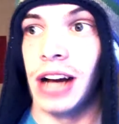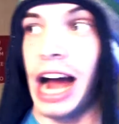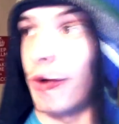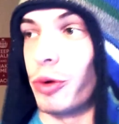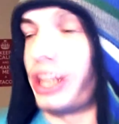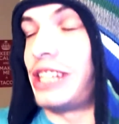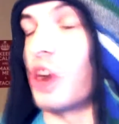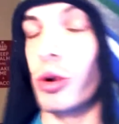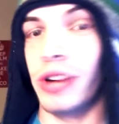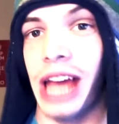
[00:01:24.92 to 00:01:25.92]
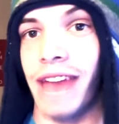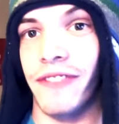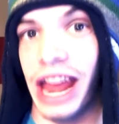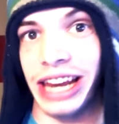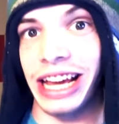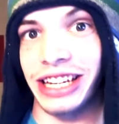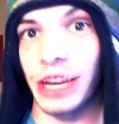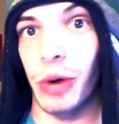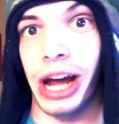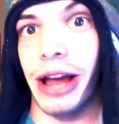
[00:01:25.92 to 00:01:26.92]
I really don't have any idea
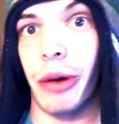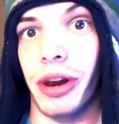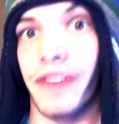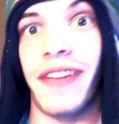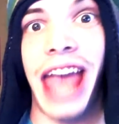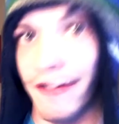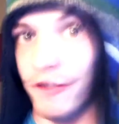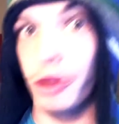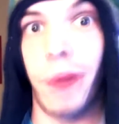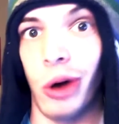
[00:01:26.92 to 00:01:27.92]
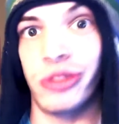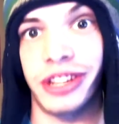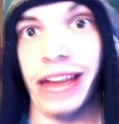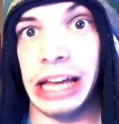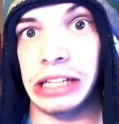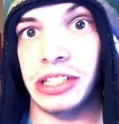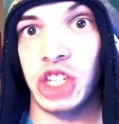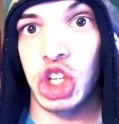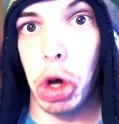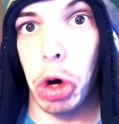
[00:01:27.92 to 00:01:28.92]
why I would have ever posted that,
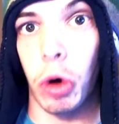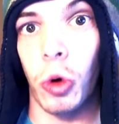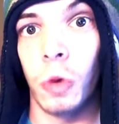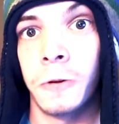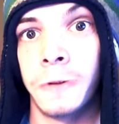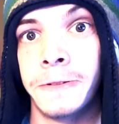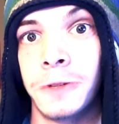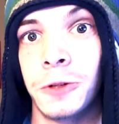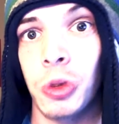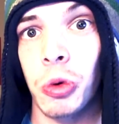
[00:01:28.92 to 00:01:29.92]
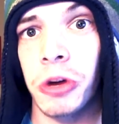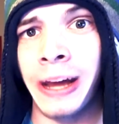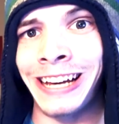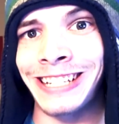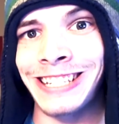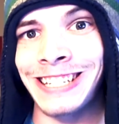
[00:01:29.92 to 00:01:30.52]
so Twitter my nuts.